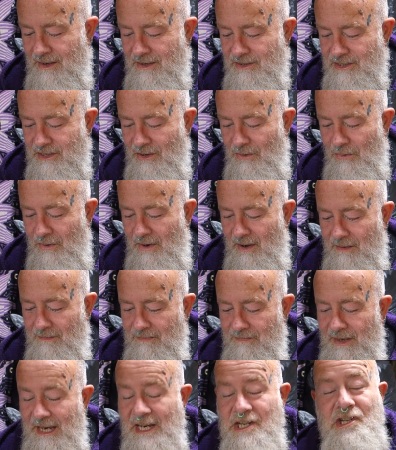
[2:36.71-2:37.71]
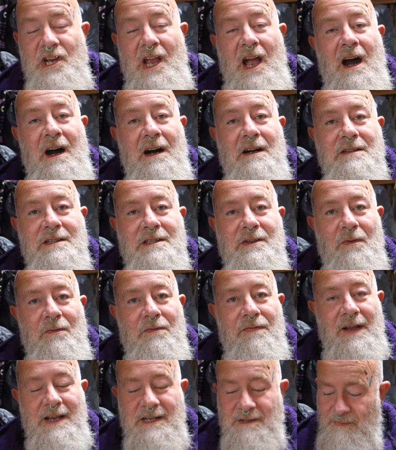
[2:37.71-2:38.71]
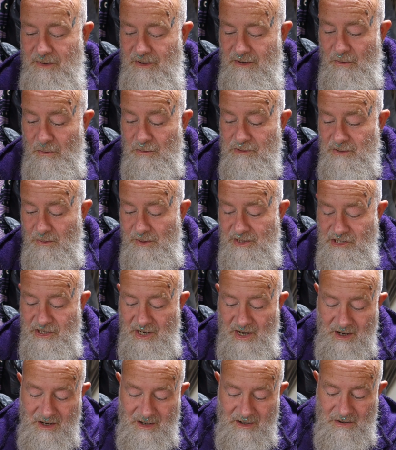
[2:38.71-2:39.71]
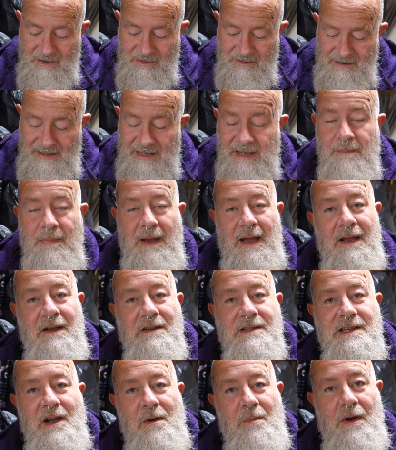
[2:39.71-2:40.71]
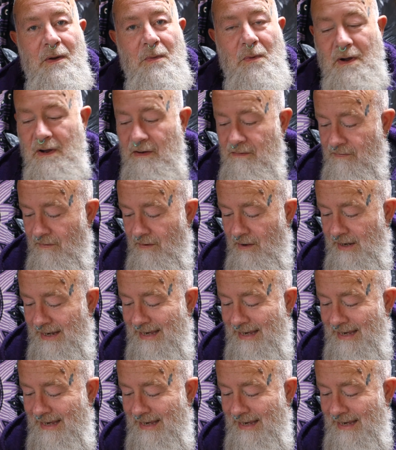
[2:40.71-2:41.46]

So ISHI ART on Facebook, also ISHI ART on eBay. I sell my work via